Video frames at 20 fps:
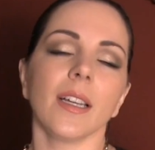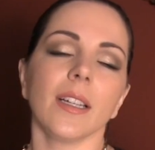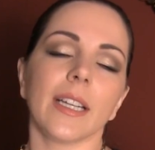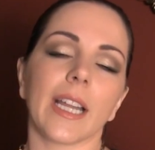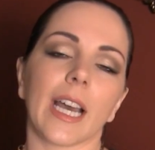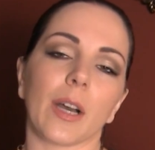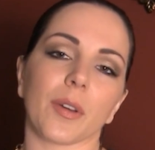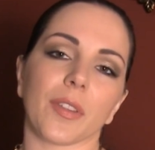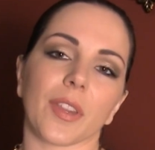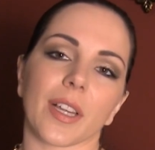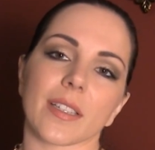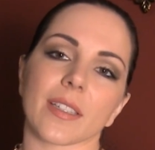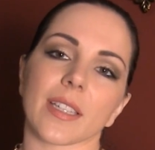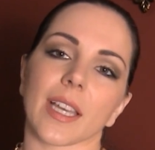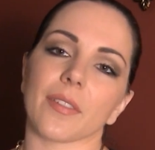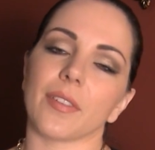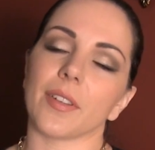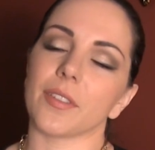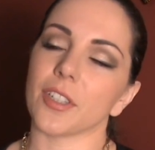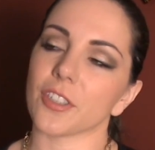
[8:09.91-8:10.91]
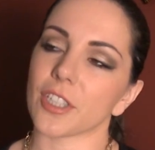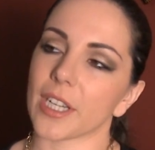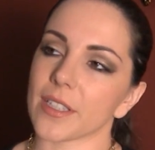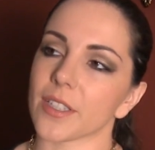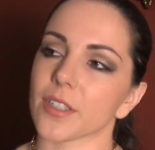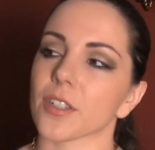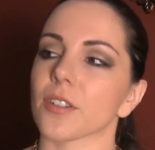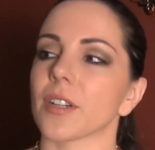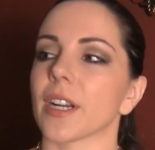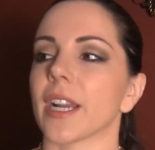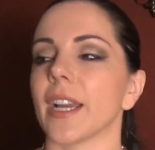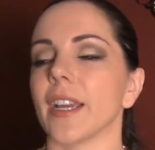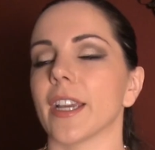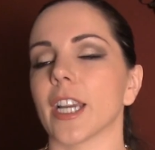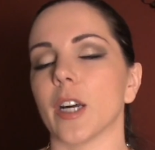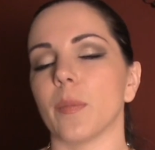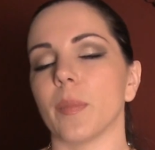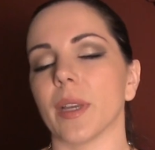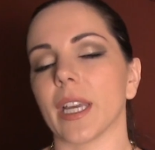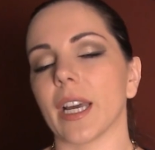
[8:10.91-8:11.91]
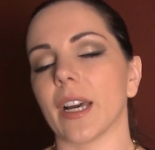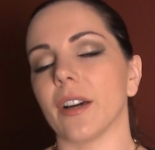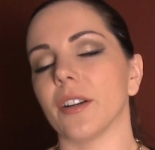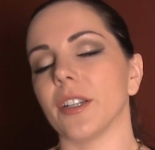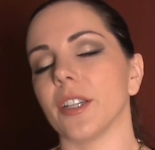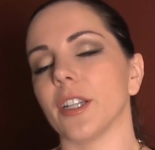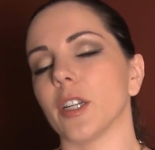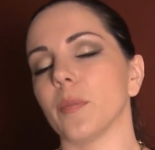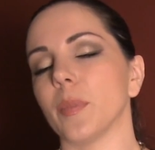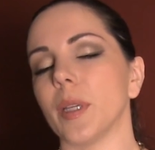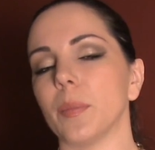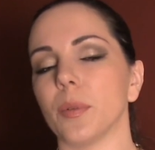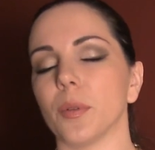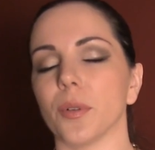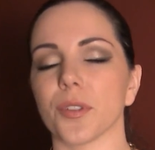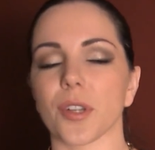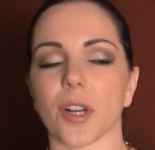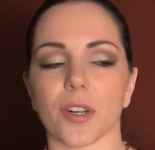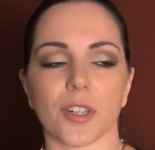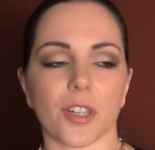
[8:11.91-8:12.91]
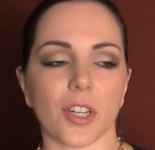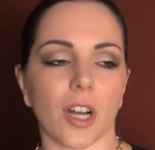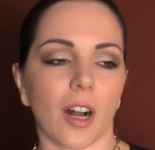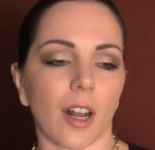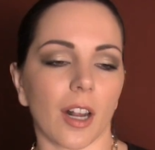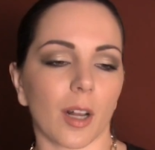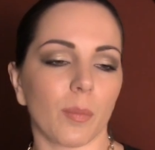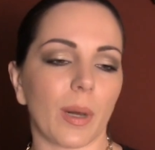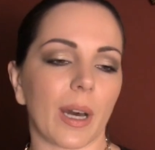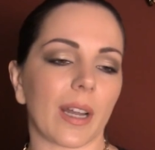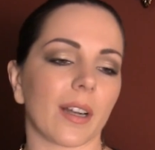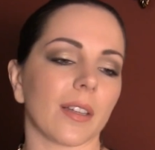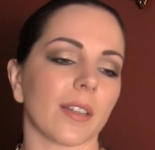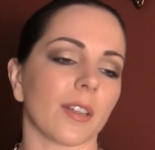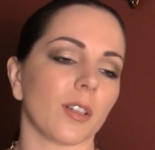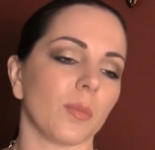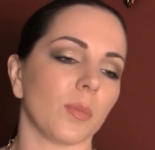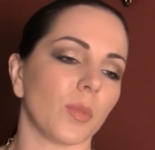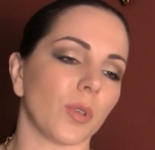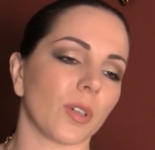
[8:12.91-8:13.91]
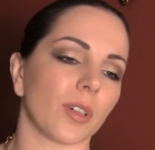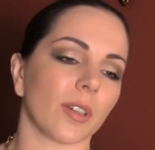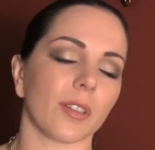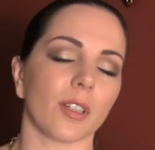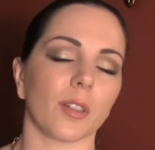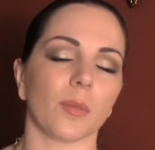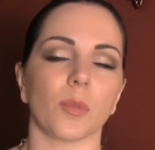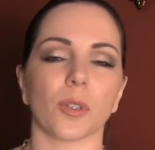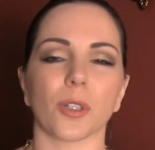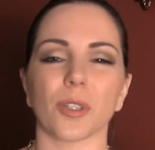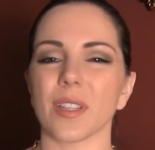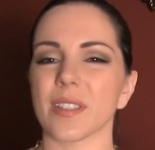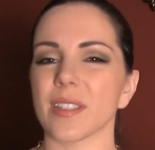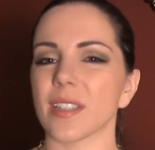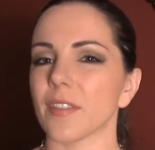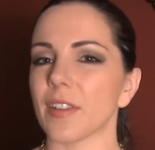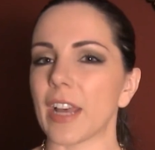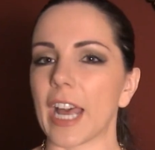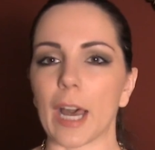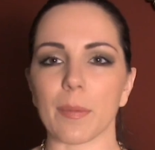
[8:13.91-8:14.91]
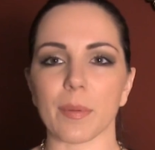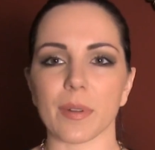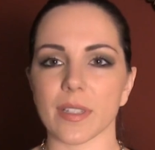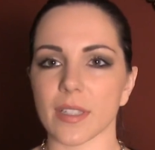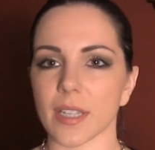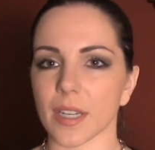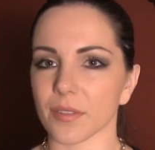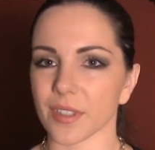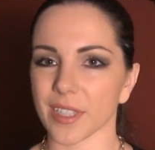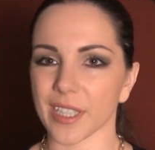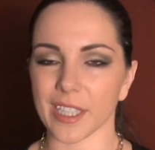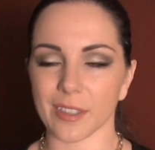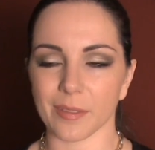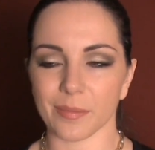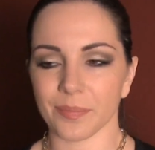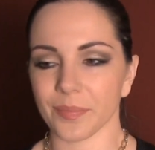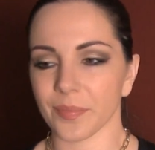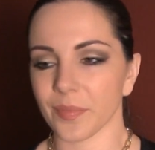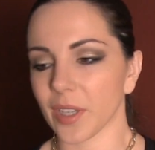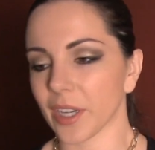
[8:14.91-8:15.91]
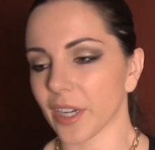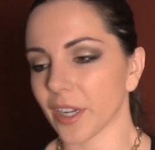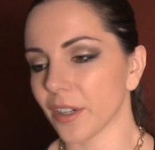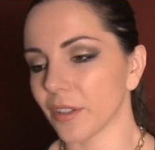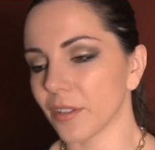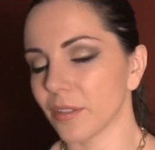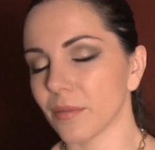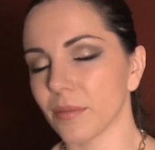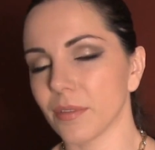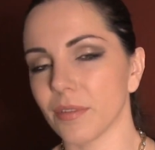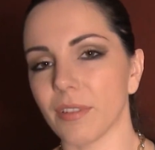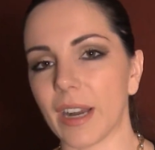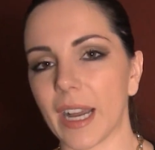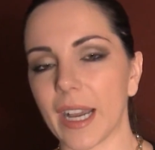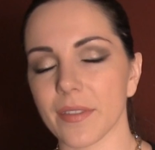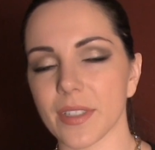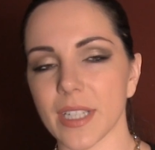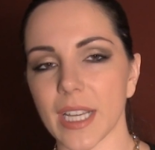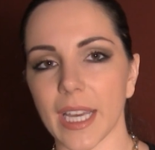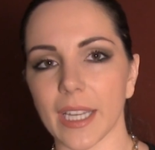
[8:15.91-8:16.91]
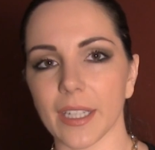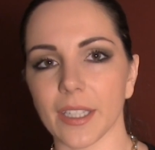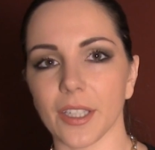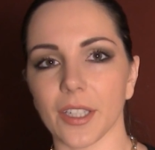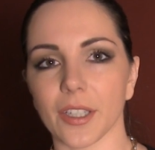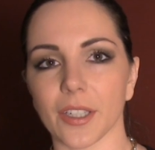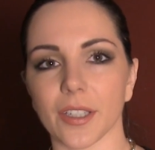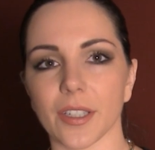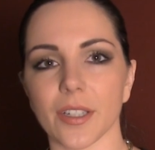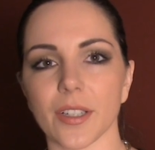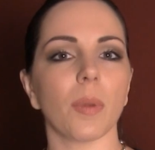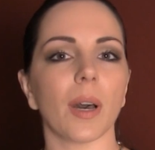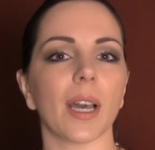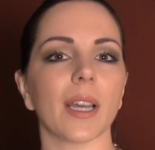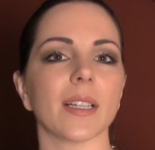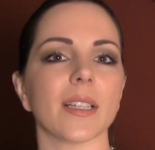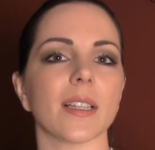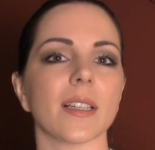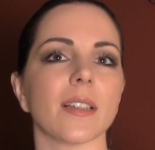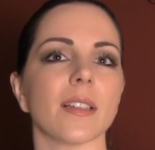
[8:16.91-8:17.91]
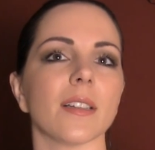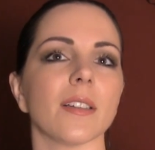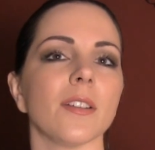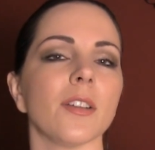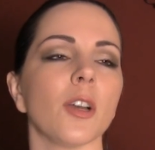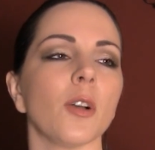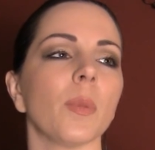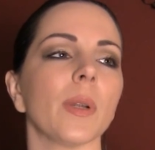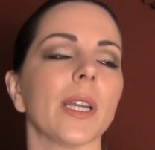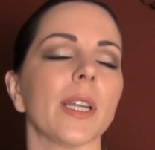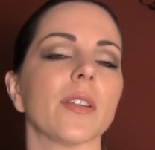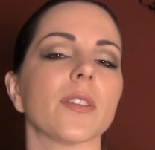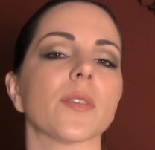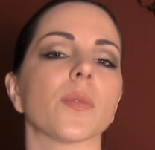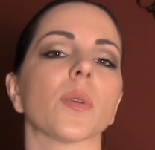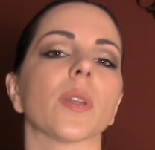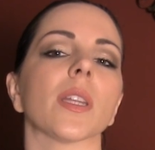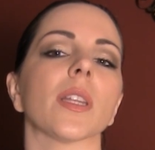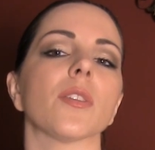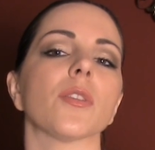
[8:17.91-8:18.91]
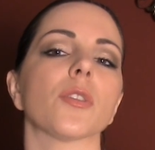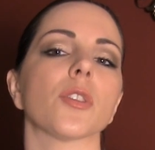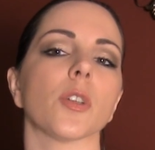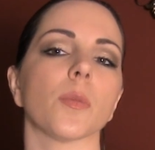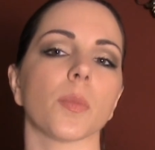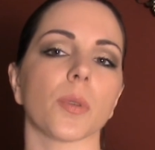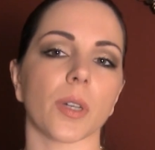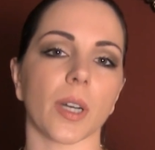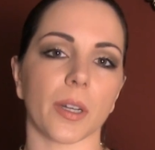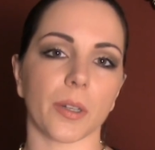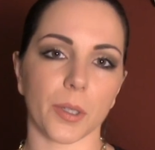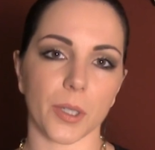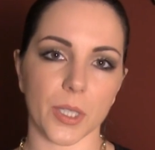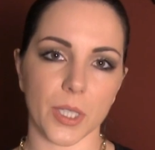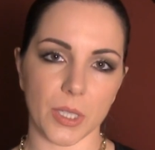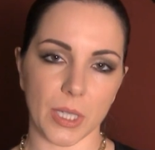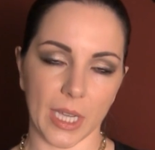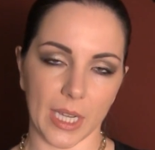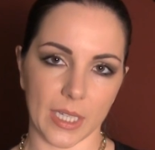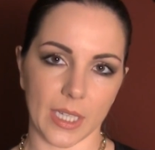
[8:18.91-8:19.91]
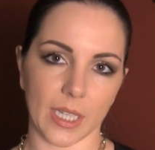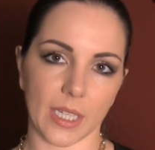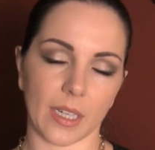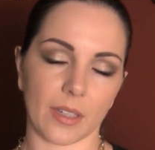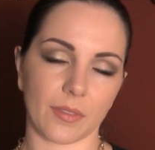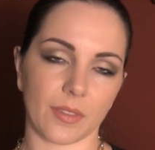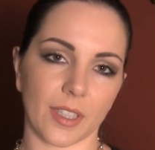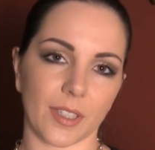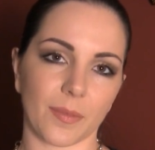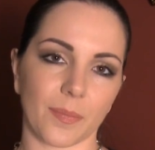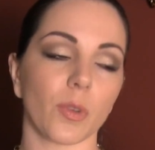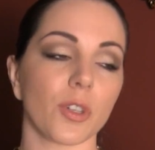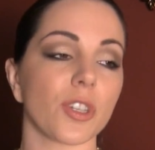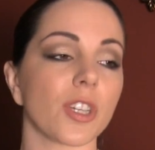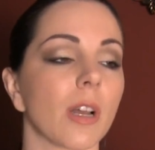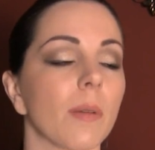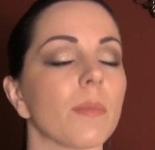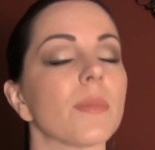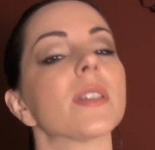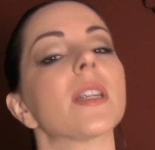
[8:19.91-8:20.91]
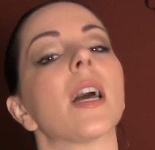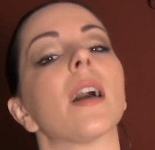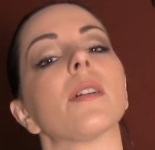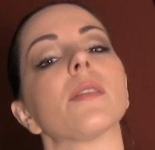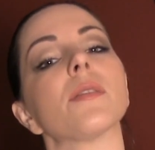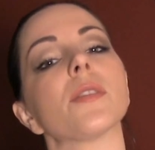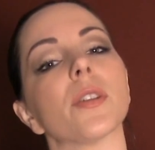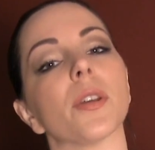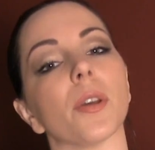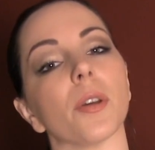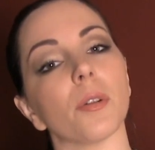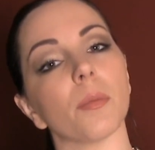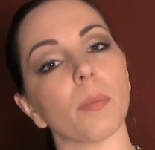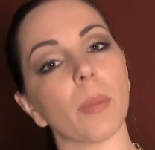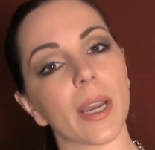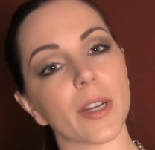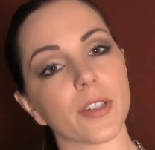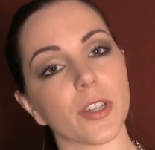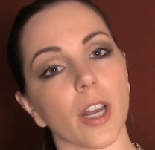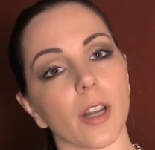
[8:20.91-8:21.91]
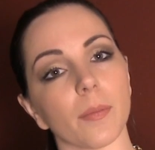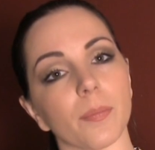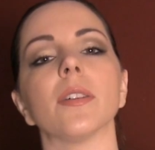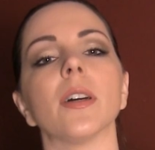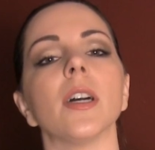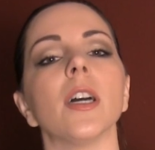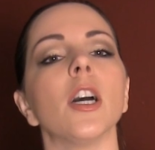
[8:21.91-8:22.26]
Now with things like 50 Shades of Grey coming out, people start to talk about it a little more. This stuff happens every, 5-10 years. But nobody is really super understanding of it, which comes down to my job.